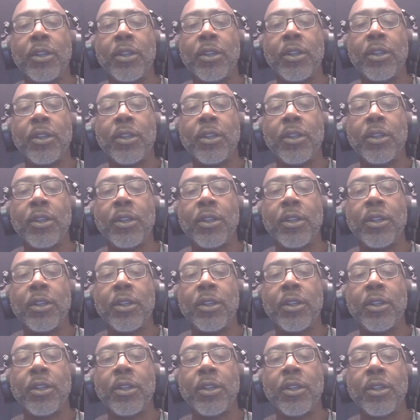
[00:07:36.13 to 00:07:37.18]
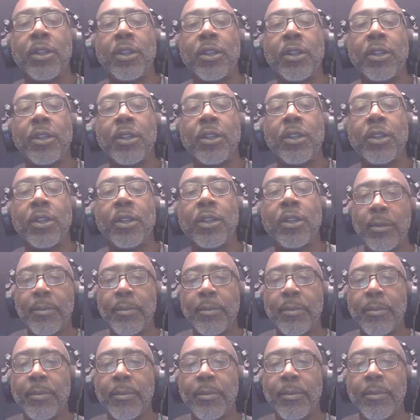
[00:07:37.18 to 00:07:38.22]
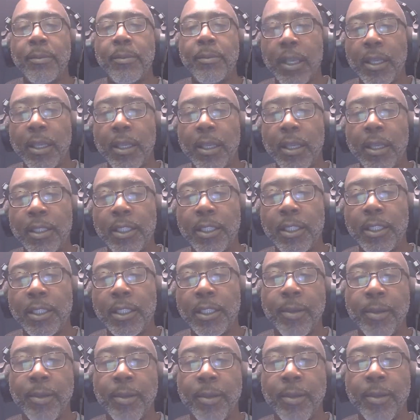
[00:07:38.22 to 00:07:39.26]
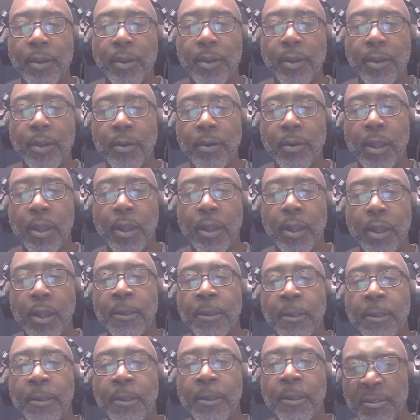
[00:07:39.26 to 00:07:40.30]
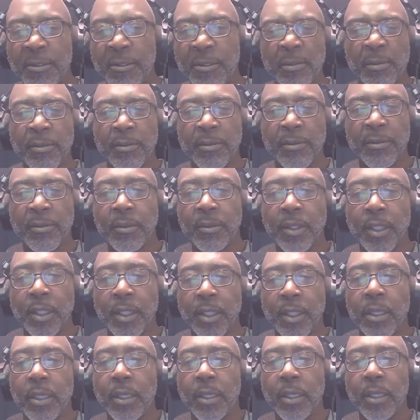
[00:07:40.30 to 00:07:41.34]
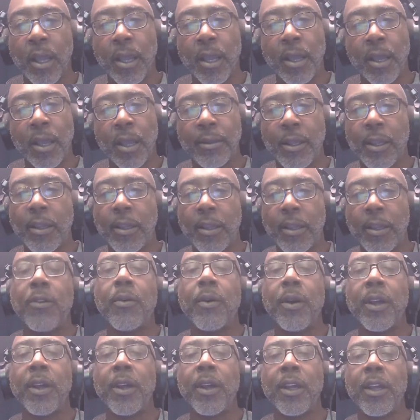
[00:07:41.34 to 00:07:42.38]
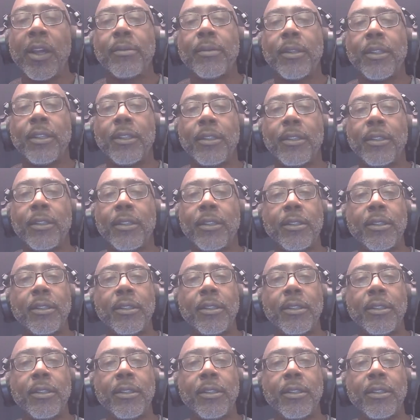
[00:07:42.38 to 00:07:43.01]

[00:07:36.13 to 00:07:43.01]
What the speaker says: what we have here is, let me share my screen here. Yeah, I don't know why I asked this.